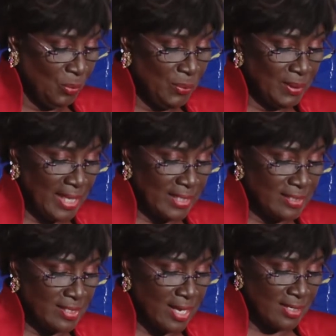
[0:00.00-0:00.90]
We would
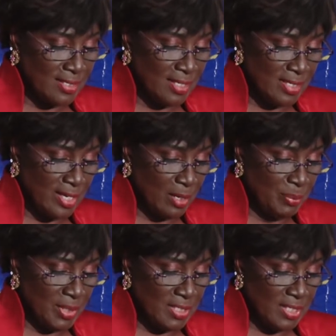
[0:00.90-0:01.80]
like to thank
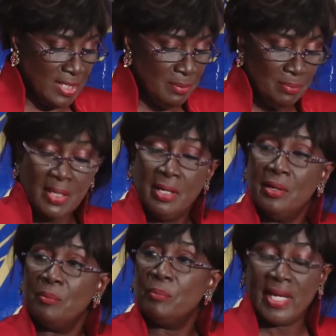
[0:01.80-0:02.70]
CCRP team,
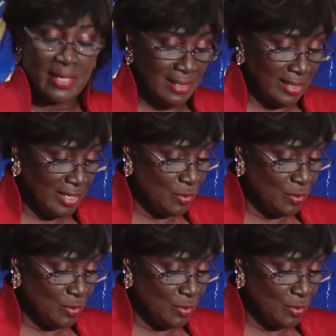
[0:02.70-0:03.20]
Michael